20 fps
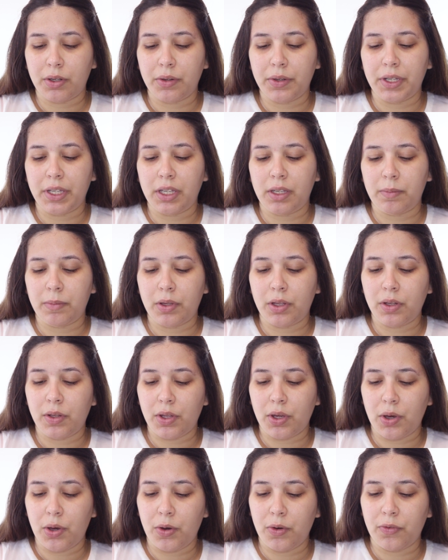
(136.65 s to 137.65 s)
Cream
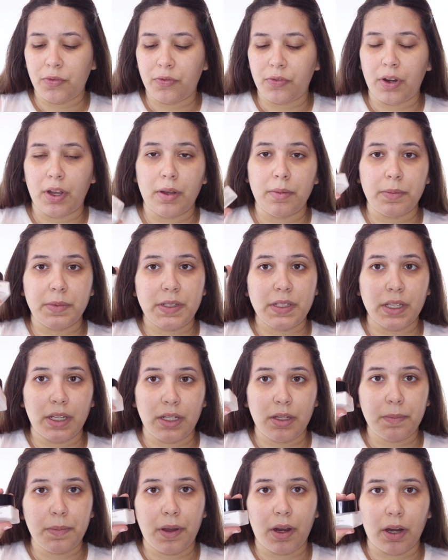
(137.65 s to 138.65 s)
Glow from
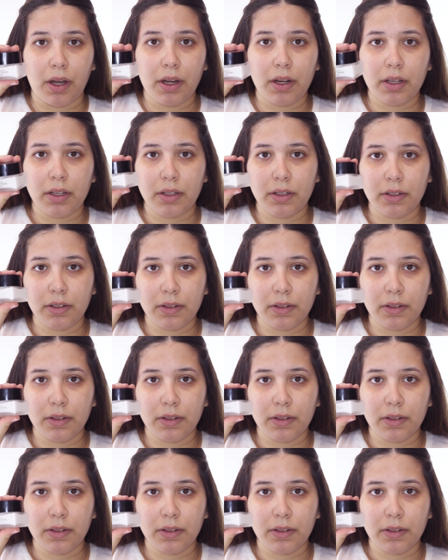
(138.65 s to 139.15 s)
Sun & Park.